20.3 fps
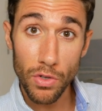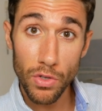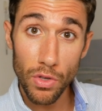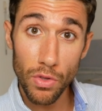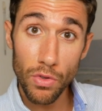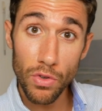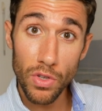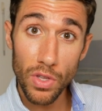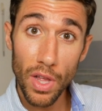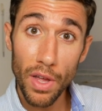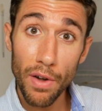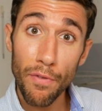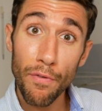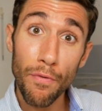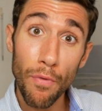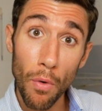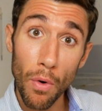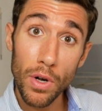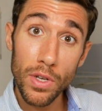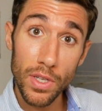So there's a lot of
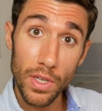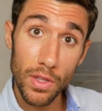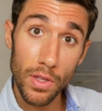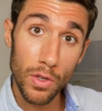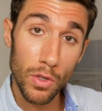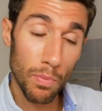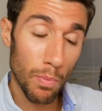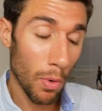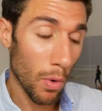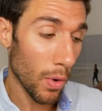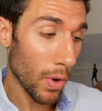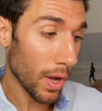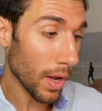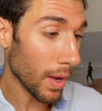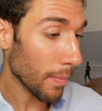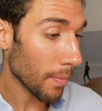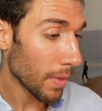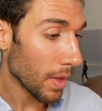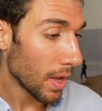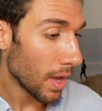force at this point.